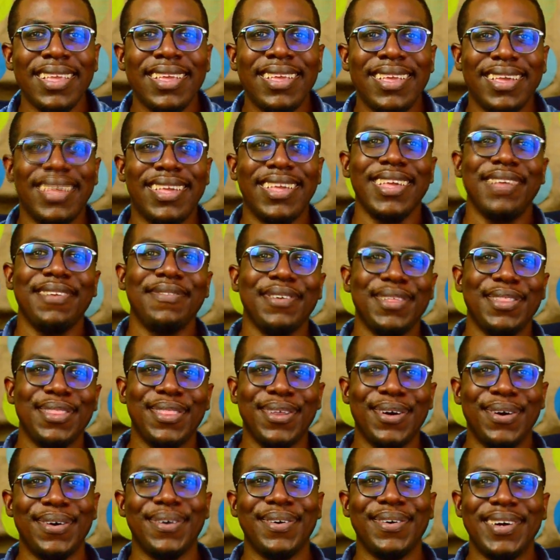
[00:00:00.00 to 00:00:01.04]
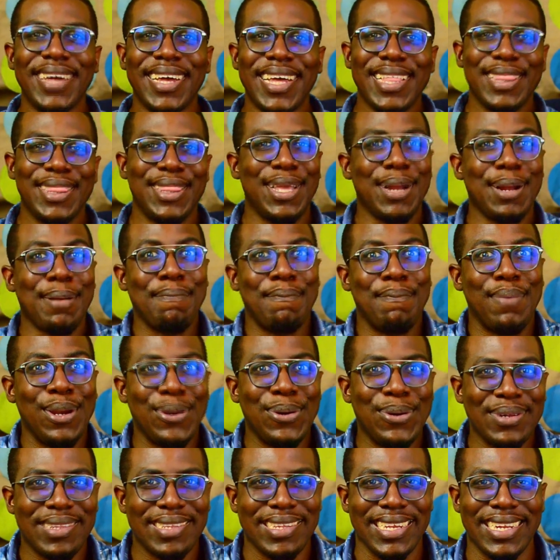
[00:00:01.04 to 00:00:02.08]
even though they're
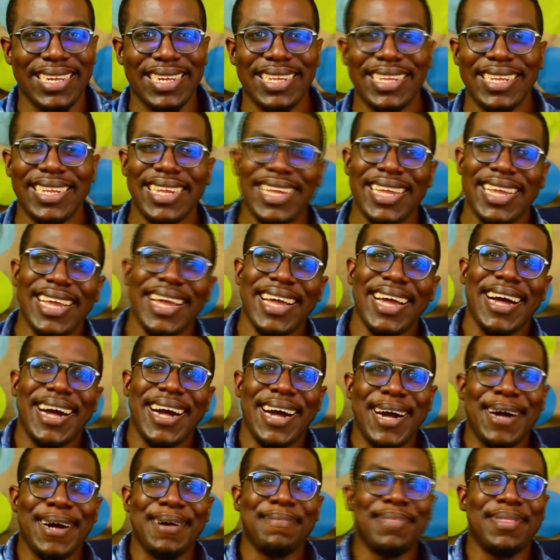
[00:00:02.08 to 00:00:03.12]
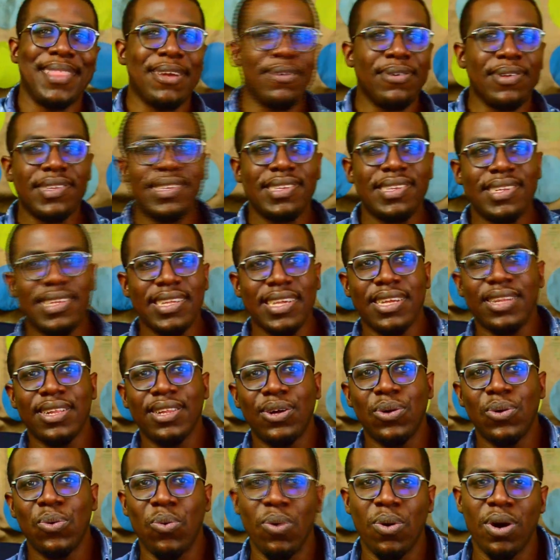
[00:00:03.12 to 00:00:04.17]
bloated. They will
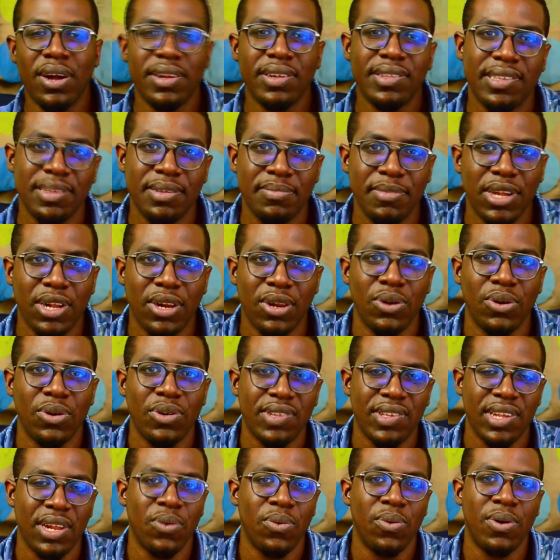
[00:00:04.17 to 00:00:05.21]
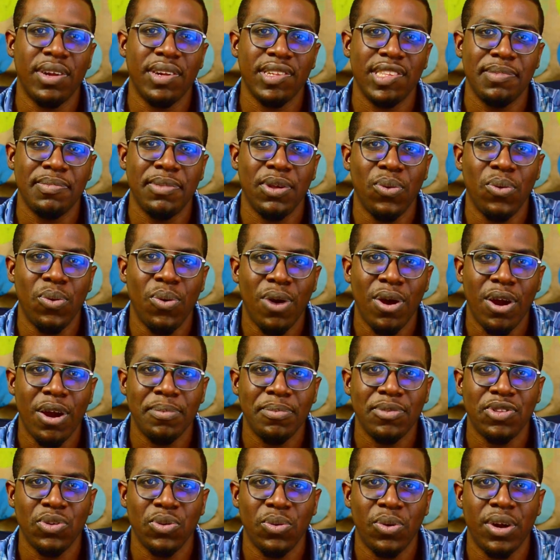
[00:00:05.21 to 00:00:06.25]
still want to be close and want to be warm
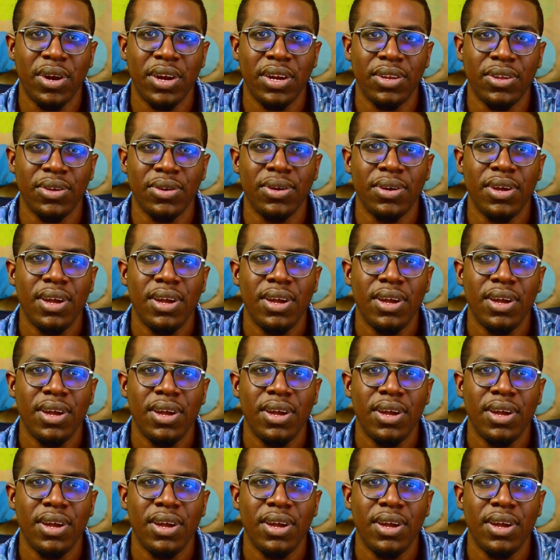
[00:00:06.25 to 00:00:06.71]
toward you,